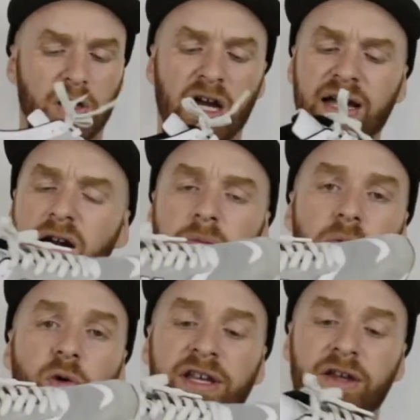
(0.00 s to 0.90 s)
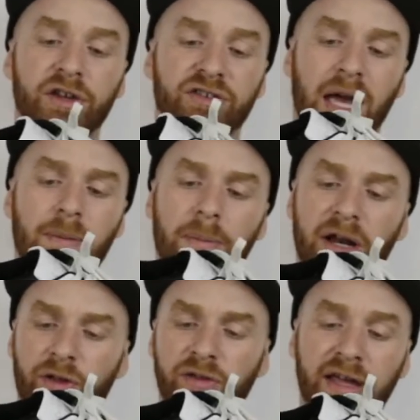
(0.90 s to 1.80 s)
I can't remember what year these came out,
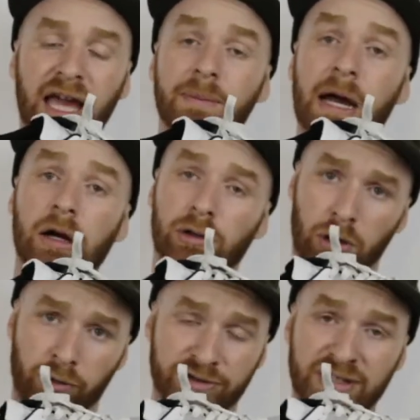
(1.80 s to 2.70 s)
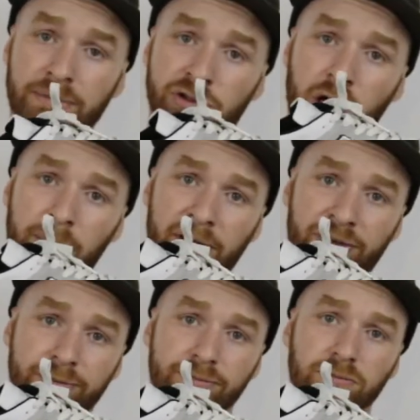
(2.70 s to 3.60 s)
but I think they came out along the same time
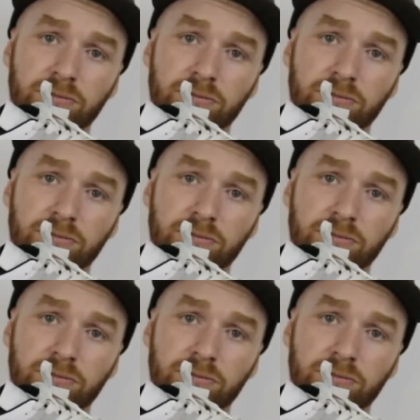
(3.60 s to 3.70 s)
as